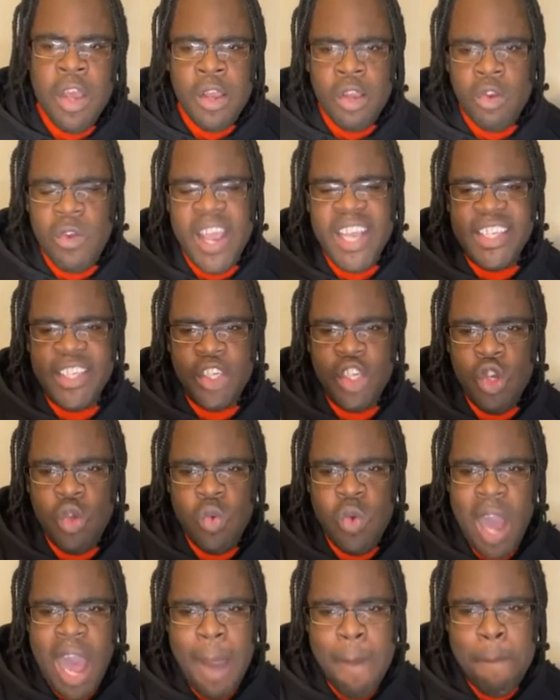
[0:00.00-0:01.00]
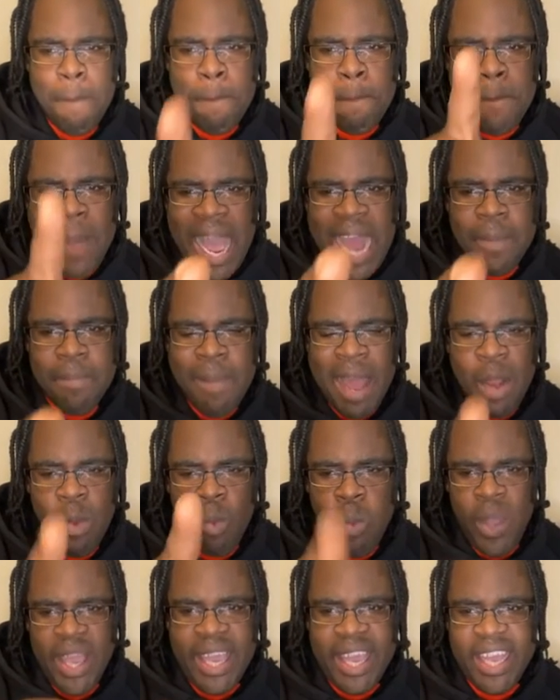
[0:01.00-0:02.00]
Grace, you are bad, my
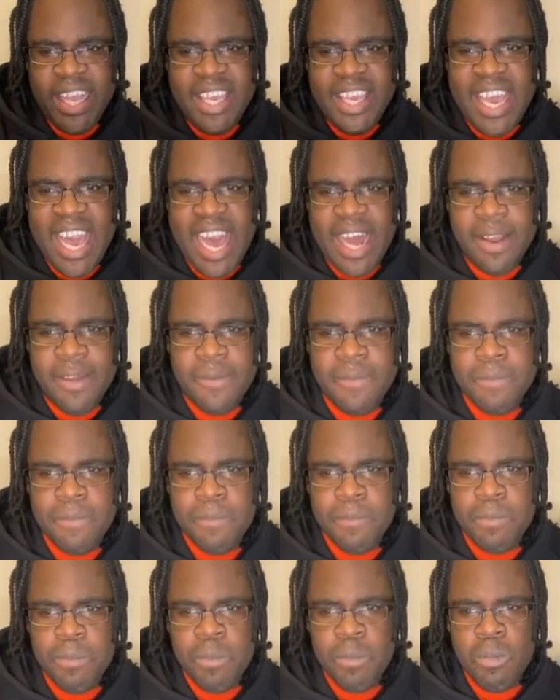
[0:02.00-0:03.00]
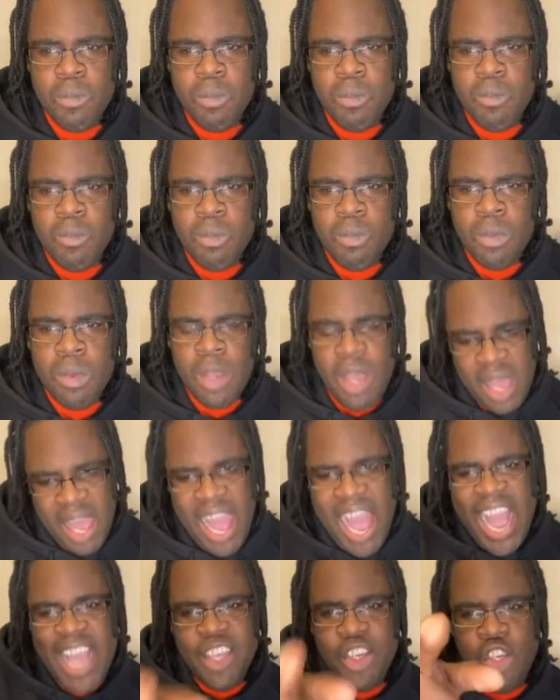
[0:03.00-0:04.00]
wicked girl.
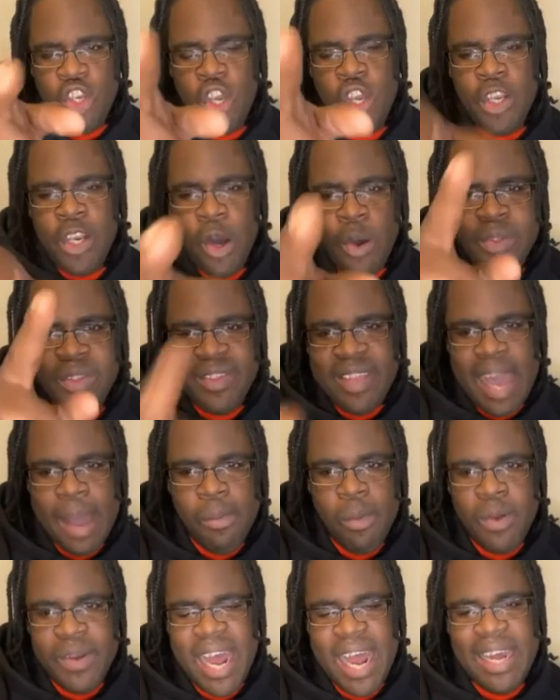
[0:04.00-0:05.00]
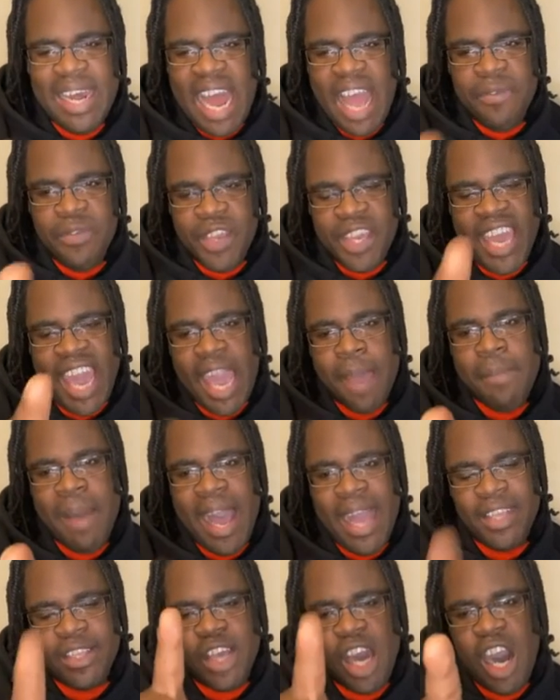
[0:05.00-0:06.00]
And you know damn well that live you came
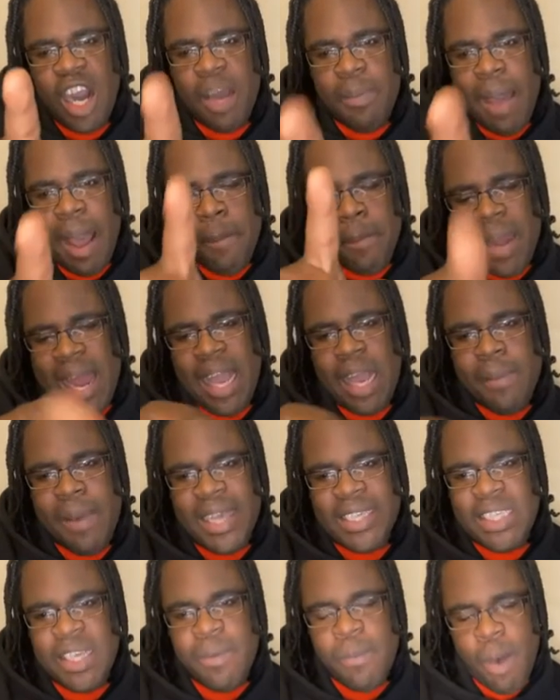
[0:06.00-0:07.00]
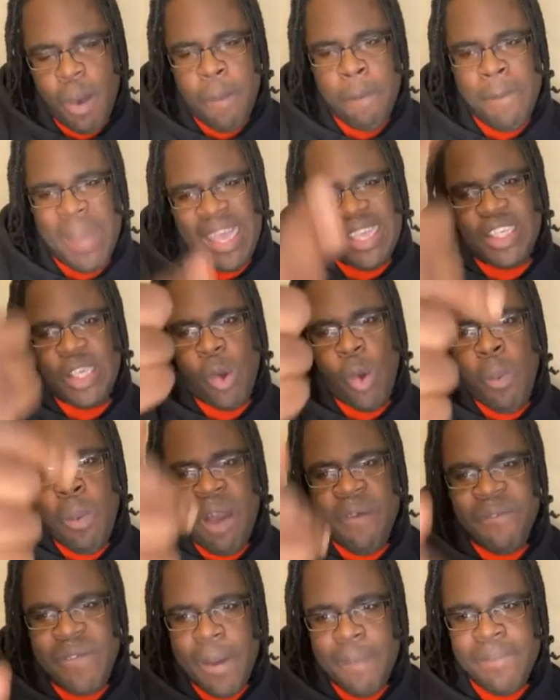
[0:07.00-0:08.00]
out and talk about Plank, I said, well, mix old
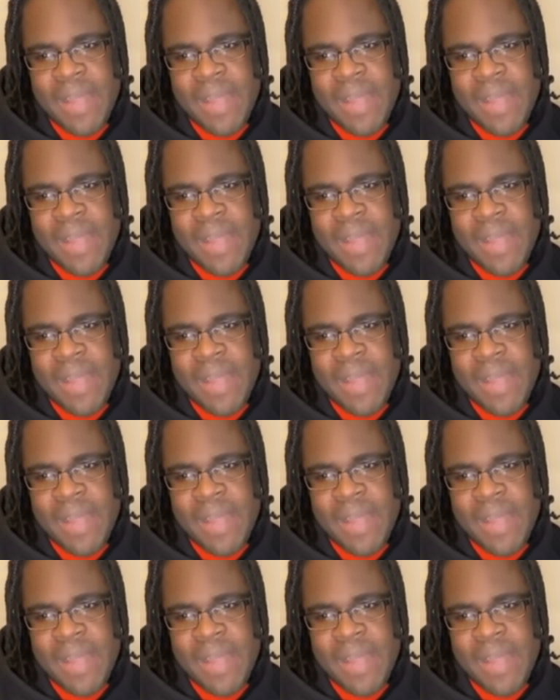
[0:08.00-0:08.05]
man from